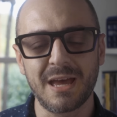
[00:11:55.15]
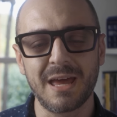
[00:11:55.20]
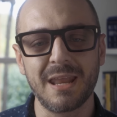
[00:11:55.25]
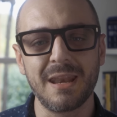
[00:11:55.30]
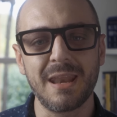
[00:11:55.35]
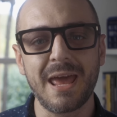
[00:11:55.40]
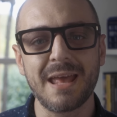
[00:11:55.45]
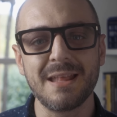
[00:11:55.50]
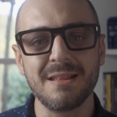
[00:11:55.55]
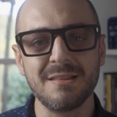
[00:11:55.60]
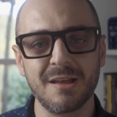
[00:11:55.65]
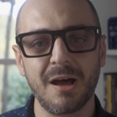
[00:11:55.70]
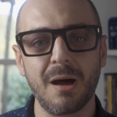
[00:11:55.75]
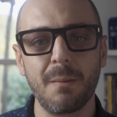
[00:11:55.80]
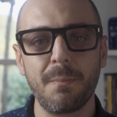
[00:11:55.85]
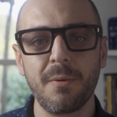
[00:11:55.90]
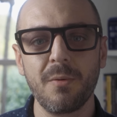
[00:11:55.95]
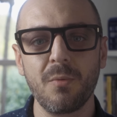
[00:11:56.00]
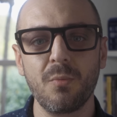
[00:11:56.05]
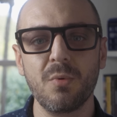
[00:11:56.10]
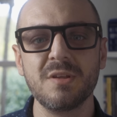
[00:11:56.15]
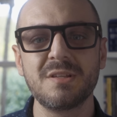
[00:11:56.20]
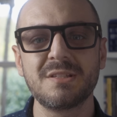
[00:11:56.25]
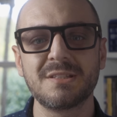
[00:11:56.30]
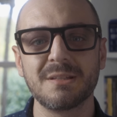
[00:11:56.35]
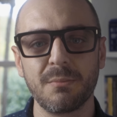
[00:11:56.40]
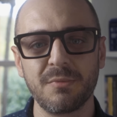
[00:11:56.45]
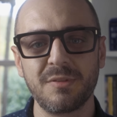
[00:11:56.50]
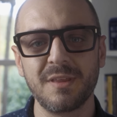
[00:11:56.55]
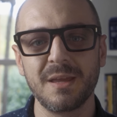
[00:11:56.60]
and end up with
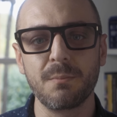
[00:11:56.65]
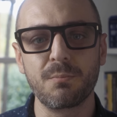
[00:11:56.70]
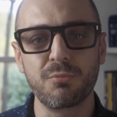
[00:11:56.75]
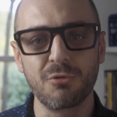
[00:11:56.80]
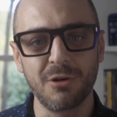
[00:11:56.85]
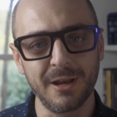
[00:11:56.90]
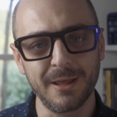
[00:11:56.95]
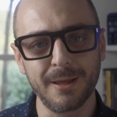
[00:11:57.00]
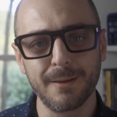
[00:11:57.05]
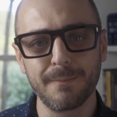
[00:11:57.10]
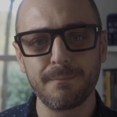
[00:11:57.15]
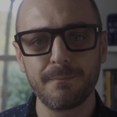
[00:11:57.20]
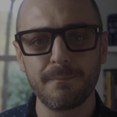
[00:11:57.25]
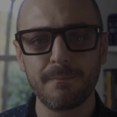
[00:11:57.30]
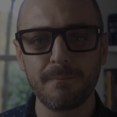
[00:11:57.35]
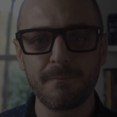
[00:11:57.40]
something brilliant.